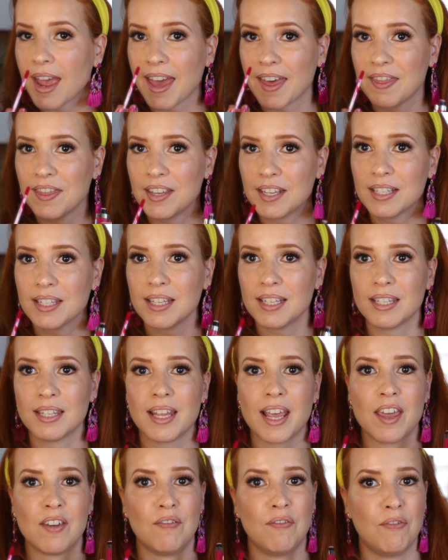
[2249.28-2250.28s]
and this
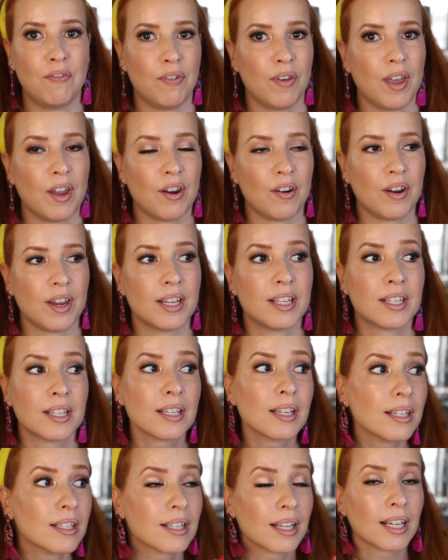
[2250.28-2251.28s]
is a very,
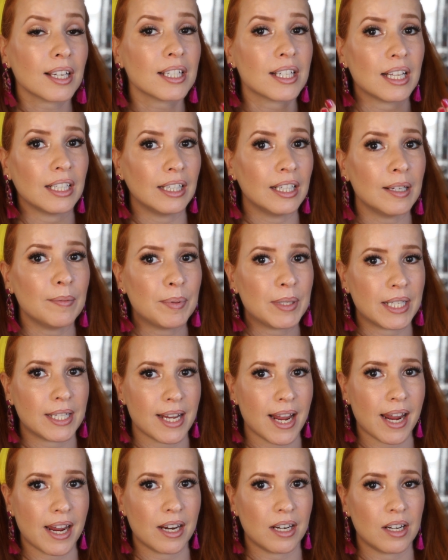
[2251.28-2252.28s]
it's like a lip
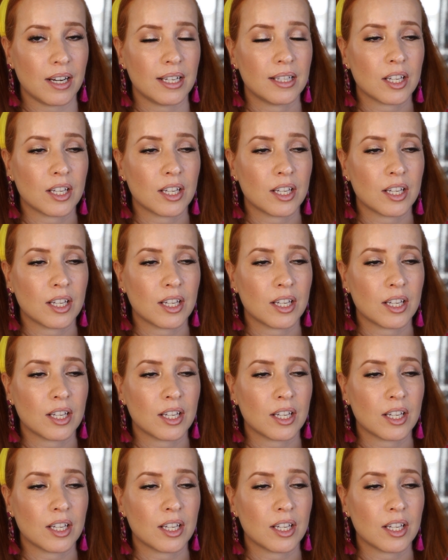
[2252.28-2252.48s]
stain.